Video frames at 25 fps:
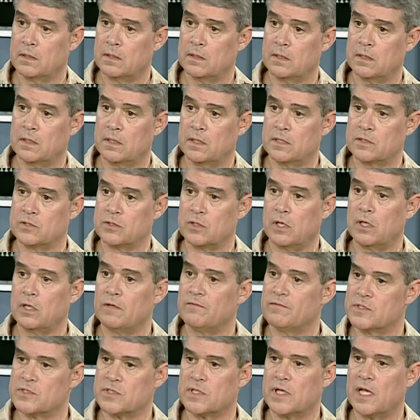uh, is all
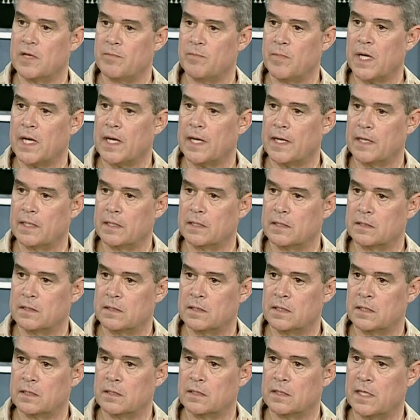of the same mind
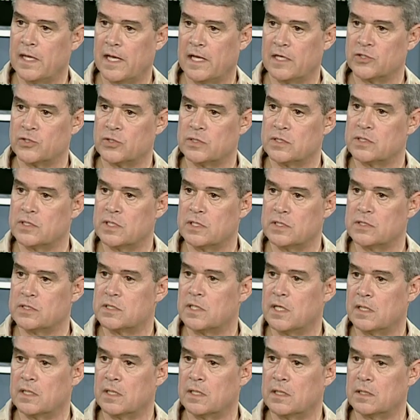in the actions he's
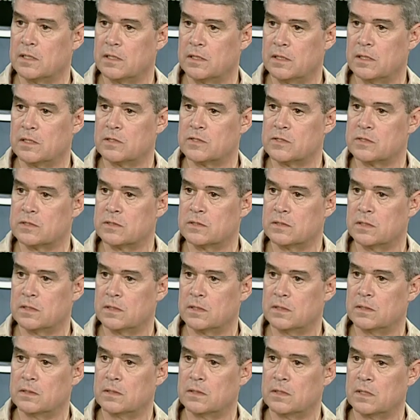taking against
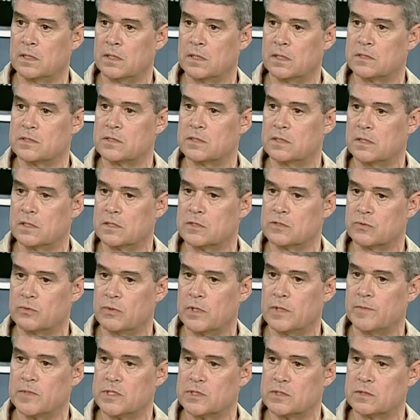uh, against the
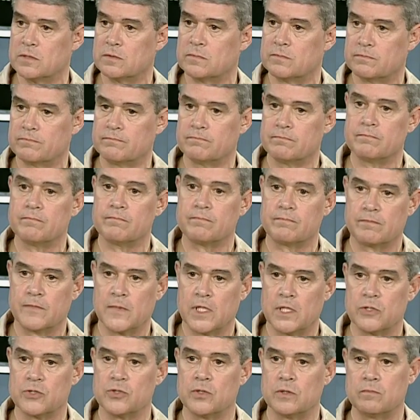extremists.
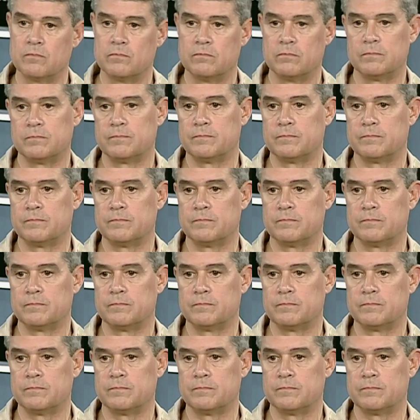Yes, sir. let, me,